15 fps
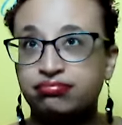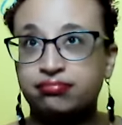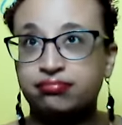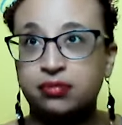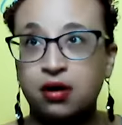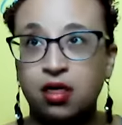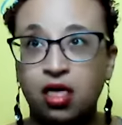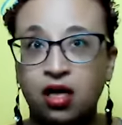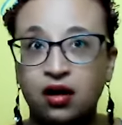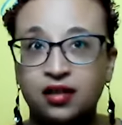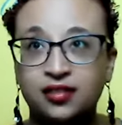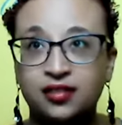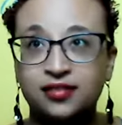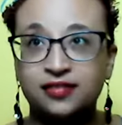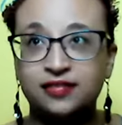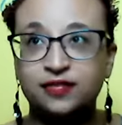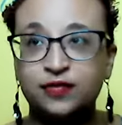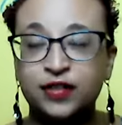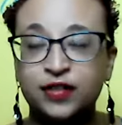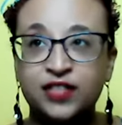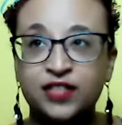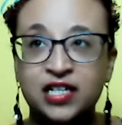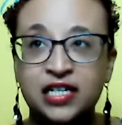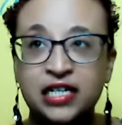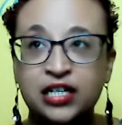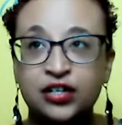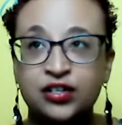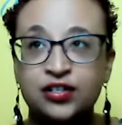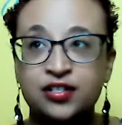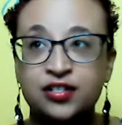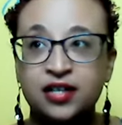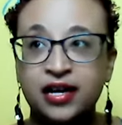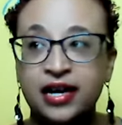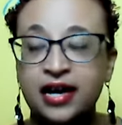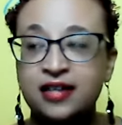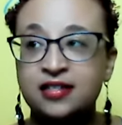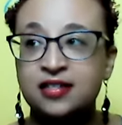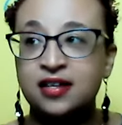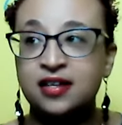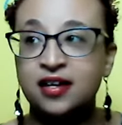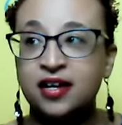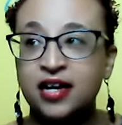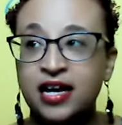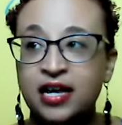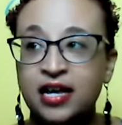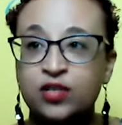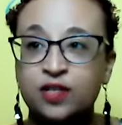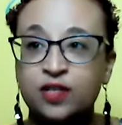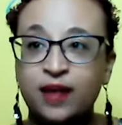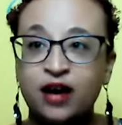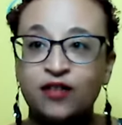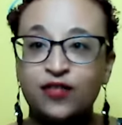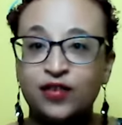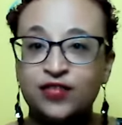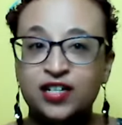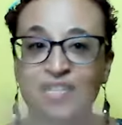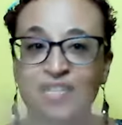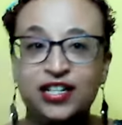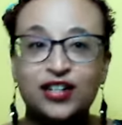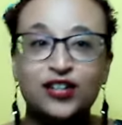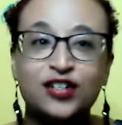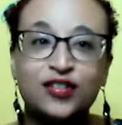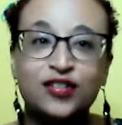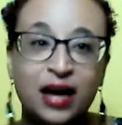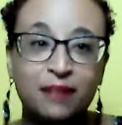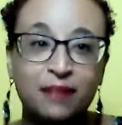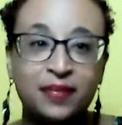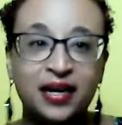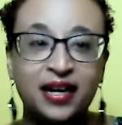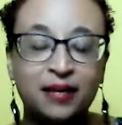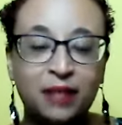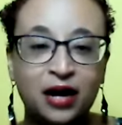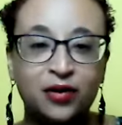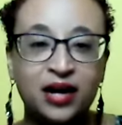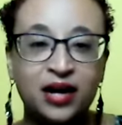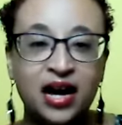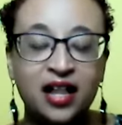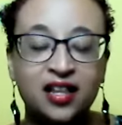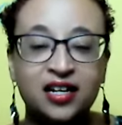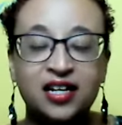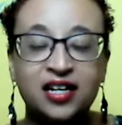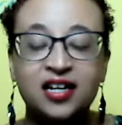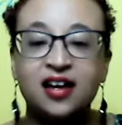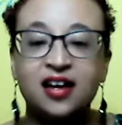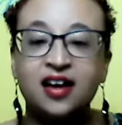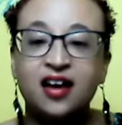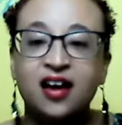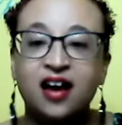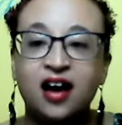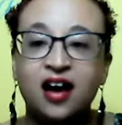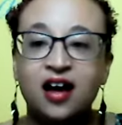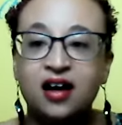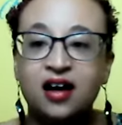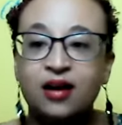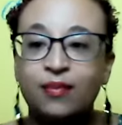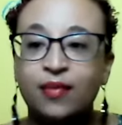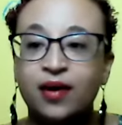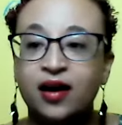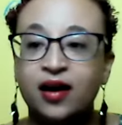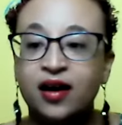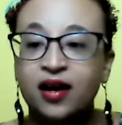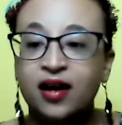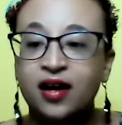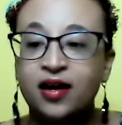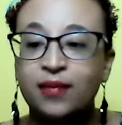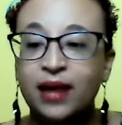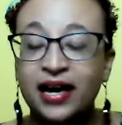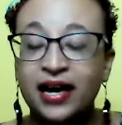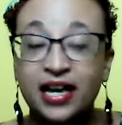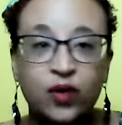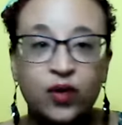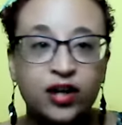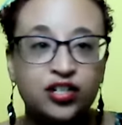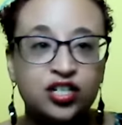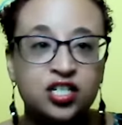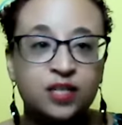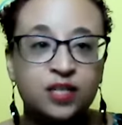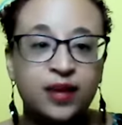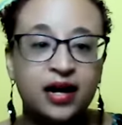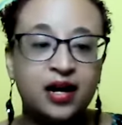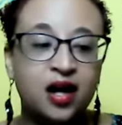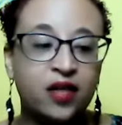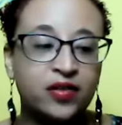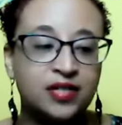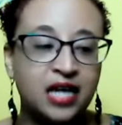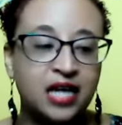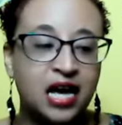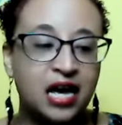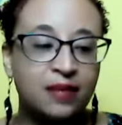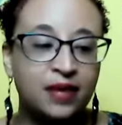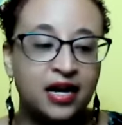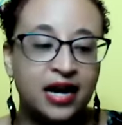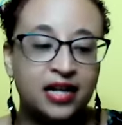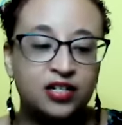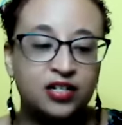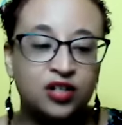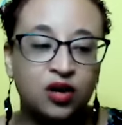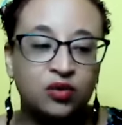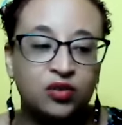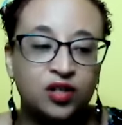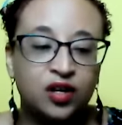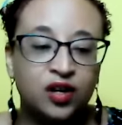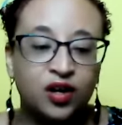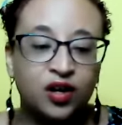15 years, I guess, and it was about 15 years of that being my reality um, i get questions about it all the time and i don't